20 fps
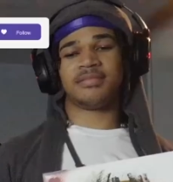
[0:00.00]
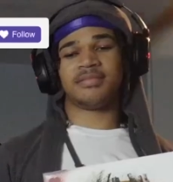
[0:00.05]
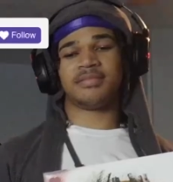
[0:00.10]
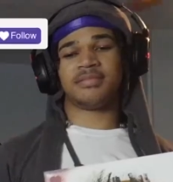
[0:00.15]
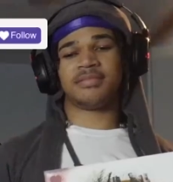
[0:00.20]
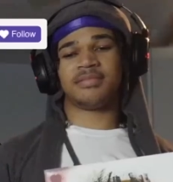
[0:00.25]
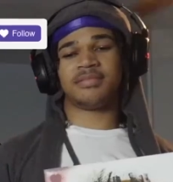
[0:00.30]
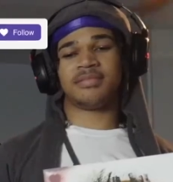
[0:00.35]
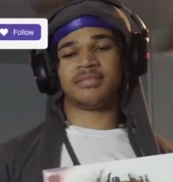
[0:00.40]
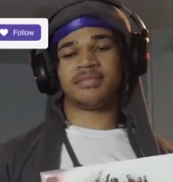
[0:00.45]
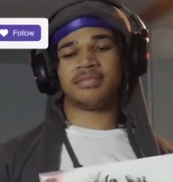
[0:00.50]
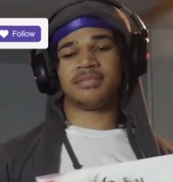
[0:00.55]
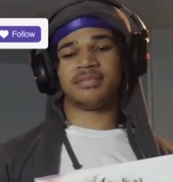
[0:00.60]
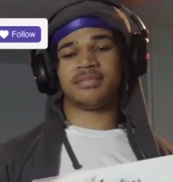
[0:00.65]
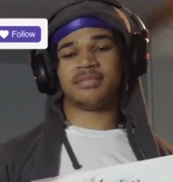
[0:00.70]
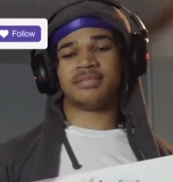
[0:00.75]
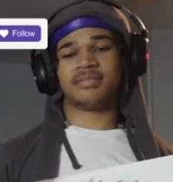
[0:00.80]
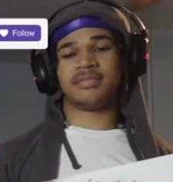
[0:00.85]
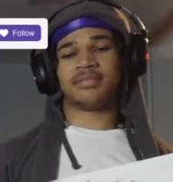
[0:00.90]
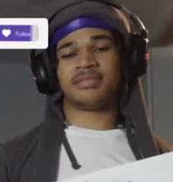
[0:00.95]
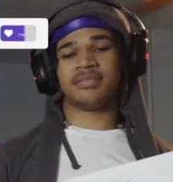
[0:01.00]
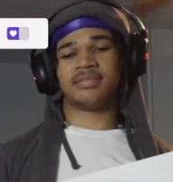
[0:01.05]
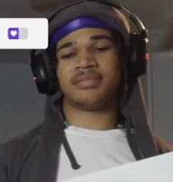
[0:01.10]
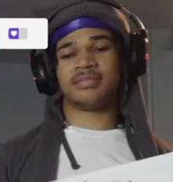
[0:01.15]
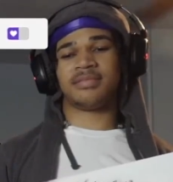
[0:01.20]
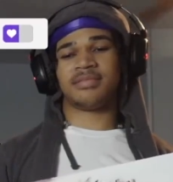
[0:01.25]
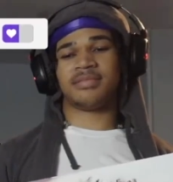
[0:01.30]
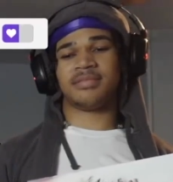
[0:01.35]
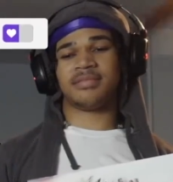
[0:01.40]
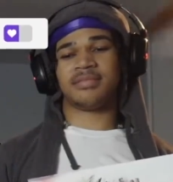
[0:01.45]

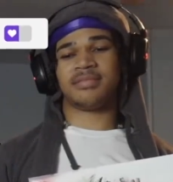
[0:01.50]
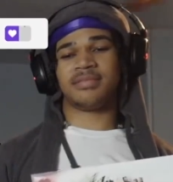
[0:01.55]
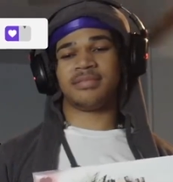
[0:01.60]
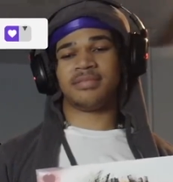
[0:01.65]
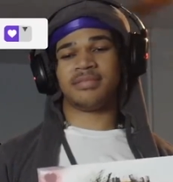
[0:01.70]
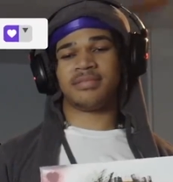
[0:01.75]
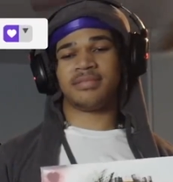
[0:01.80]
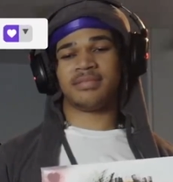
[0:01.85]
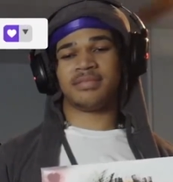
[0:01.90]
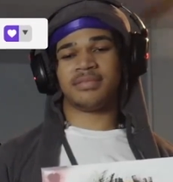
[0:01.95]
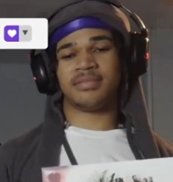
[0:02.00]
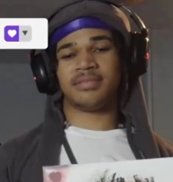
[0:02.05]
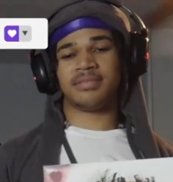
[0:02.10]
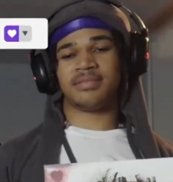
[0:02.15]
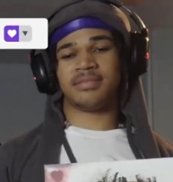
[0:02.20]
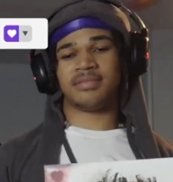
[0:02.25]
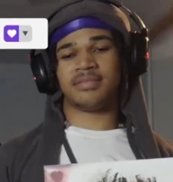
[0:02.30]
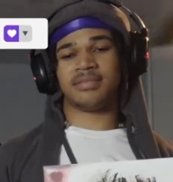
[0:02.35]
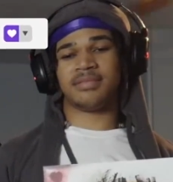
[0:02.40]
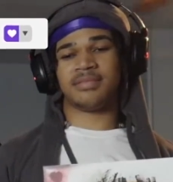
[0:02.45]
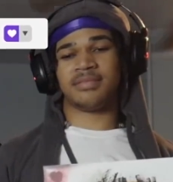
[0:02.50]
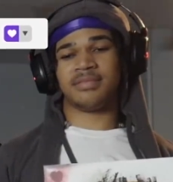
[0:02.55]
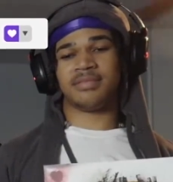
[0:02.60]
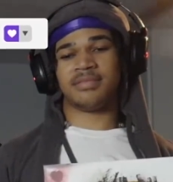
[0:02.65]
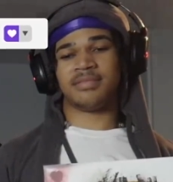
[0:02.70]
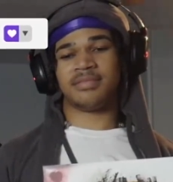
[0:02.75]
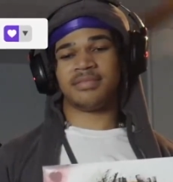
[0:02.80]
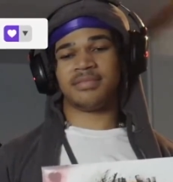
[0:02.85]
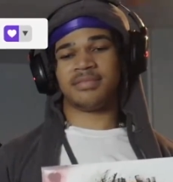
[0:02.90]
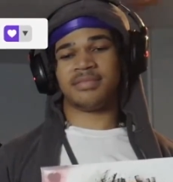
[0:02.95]

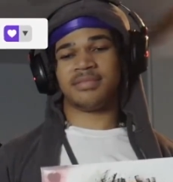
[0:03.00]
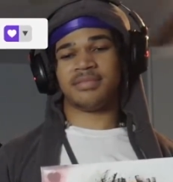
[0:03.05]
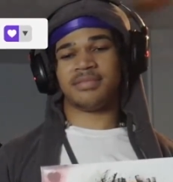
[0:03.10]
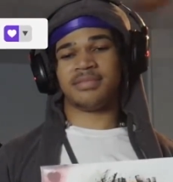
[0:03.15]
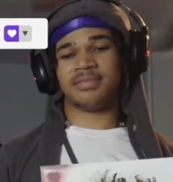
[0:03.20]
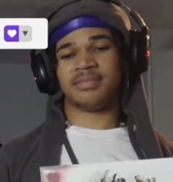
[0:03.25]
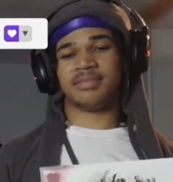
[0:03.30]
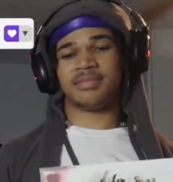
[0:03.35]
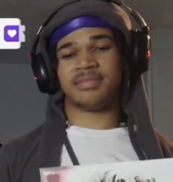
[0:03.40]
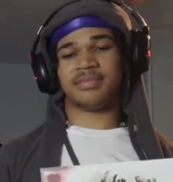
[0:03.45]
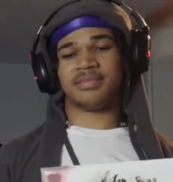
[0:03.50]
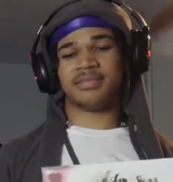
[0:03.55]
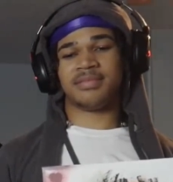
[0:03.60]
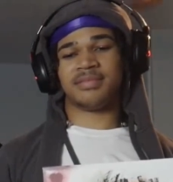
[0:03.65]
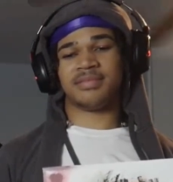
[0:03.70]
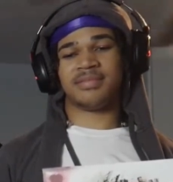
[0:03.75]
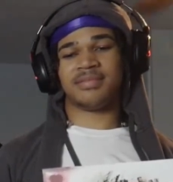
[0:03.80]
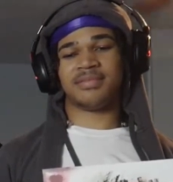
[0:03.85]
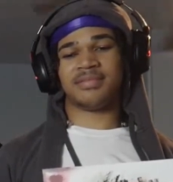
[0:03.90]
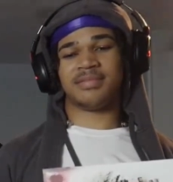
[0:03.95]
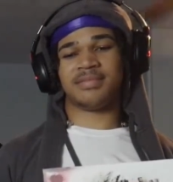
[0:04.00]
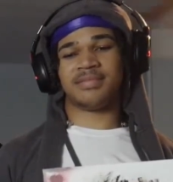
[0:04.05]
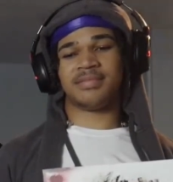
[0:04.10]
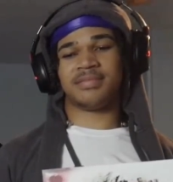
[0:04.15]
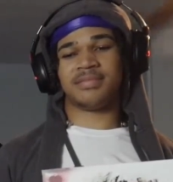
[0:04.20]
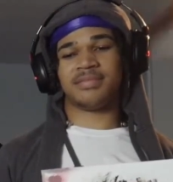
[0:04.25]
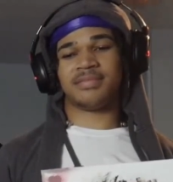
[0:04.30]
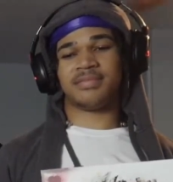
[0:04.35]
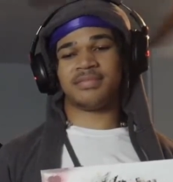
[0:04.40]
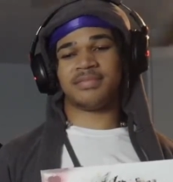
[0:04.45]

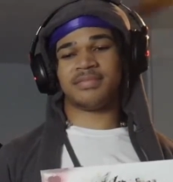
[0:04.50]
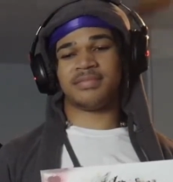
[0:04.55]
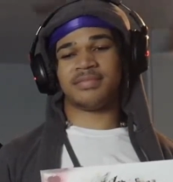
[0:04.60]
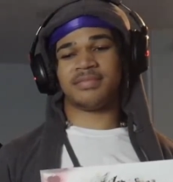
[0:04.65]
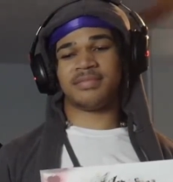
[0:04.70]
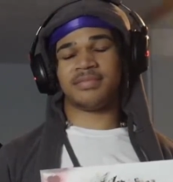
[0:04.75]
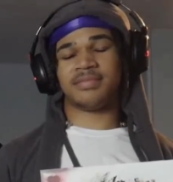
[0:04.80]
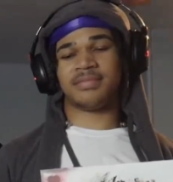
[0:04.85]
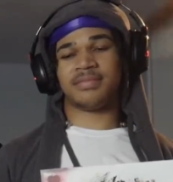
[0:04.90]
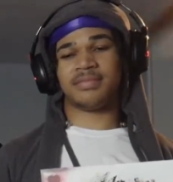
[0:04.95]
(no one is talking)